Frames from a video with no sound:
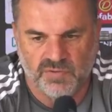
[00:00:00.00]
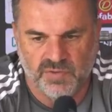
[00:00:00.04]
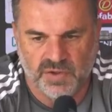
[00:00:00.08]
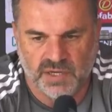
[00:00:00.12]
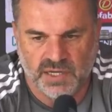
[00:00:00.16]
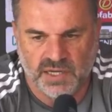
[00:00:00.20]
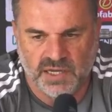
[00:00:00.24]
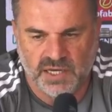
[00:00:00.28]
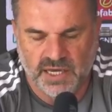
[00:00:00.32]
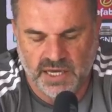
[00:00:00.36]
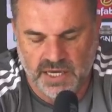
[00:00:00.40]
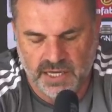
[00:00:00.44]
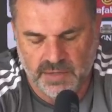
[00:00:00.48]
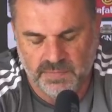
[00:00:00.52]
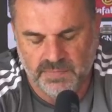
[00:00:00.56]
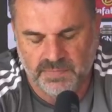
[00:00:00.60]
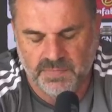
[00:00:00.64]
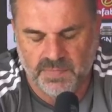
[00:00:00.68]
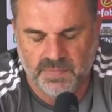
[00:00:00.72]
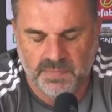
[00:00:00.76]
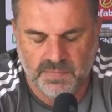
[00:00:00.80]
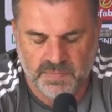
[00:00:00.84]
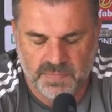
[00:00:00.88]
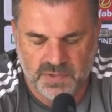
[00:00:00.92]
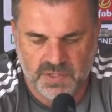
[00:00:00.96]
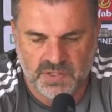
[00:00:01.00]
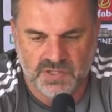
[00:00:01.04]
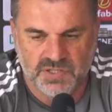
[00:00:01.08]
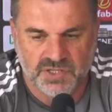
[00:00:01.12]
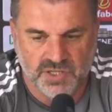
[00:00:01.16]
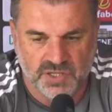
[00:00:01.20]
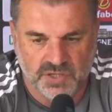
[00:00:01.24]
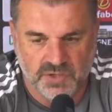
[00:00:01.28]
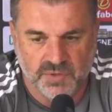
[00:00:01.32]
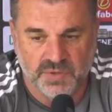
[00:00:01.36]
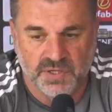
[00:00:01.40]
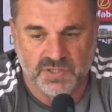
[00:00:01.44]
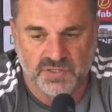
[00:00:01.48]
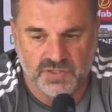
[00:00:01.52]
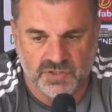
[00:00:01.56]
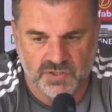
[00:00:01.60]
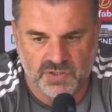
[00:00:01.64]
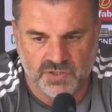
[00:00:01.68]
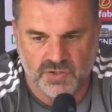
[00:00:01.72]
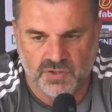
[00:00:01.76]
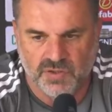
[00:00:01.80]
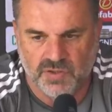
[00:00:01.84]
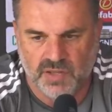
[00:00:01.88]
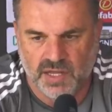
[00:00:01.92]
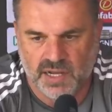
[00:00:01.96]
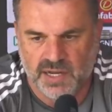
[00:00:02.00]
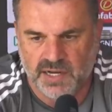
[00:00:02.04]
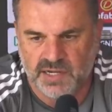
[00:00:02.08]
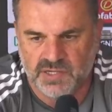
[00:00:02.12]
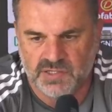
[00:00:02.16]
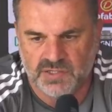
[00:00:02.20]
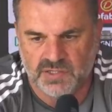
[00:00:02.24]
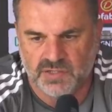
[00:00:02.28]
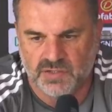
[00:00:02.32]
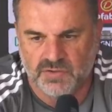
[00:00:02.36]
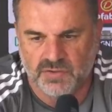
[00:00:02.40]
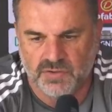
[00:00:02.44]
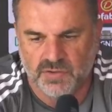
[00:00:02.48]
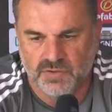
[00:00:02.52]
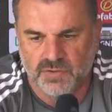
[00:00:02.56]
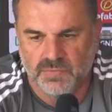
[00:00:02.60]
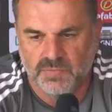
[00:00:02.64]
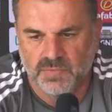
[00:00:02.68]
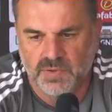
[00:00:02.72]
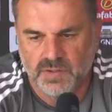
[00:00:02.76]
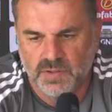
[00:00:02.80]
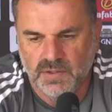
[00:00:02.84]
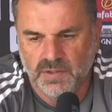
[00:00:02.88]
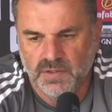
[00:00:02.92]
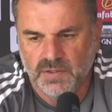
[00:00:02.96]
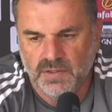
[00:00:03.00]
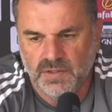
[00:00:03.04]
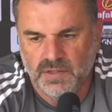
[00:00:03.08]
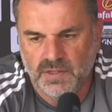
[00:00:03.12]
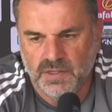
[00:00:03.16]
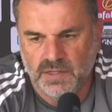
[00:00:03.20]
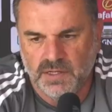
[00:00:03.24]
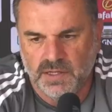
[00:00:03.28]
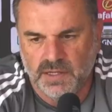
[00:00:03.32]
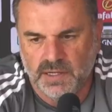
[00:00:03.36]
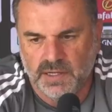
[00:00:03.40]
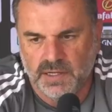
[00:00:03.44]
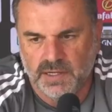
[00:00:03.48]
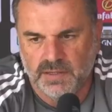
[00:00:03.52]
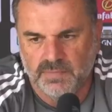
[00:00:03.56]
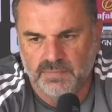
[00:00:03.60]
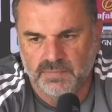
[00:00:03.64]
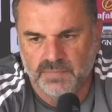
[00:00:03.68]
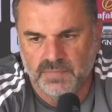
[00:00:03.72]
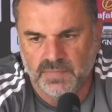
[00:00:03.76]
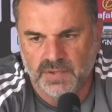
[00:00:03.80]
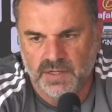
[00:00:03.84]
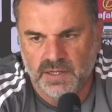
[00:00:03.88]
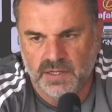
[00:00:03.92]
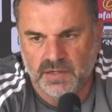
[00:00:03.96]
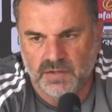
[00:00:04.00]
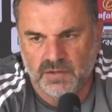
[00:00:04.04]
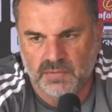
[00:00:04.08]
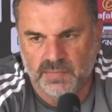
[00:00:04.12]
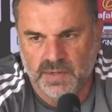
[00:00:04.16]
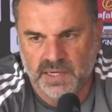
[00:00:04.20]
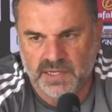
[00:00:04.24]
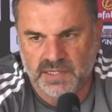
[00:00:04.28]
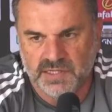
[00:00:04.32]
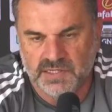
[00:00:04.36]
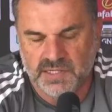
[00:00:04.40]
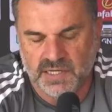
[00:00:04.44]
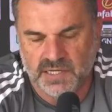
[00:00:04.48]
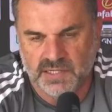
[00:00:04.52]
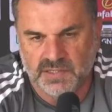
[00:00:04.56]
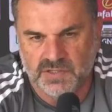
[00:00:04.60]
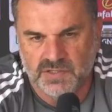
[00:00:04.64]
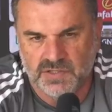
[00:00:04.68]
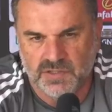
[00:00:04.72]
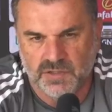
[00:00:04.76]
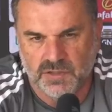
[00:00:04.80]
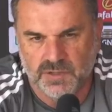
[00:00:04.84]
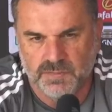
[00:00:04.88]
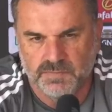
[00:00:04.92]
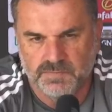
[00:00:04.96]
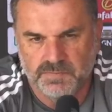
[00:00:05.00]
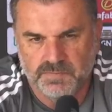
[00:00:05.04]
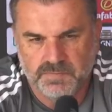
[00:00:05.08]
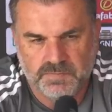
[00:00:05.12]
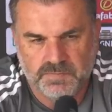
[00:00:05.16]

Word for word: If we can keep continuing to do that as a group, you know, it'll make us hard to stop.